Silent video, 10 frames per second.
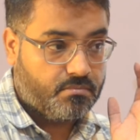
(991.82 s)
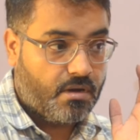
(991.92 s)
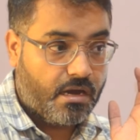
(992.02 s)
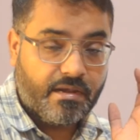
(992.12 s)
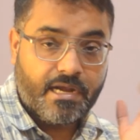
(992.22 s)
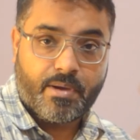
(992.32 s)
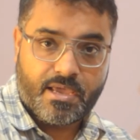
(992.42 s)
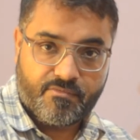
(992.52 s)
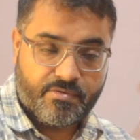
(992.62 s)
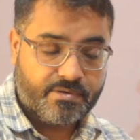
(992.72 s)
agreed by
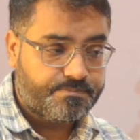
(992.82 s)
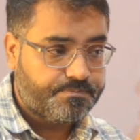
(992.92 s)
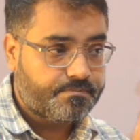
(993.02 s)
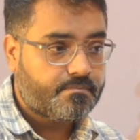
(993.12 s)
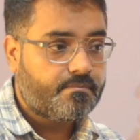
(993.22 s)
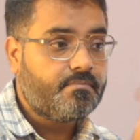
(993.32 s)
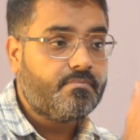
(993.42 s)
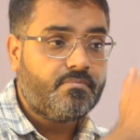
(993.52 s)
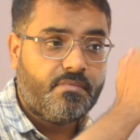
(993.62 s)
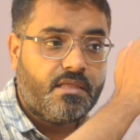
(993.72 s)
everyone.
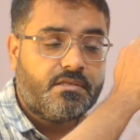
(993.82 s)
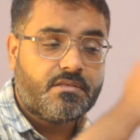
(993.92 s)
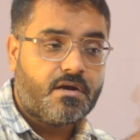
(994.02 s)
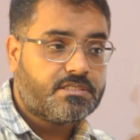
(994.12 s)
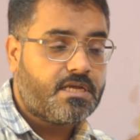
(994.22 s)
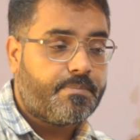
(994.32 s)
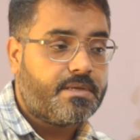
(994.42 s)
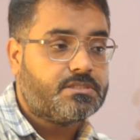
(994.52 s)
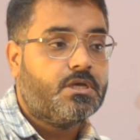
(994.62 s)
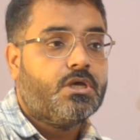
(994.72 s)
Then the third step
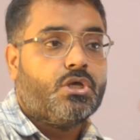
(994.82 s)
is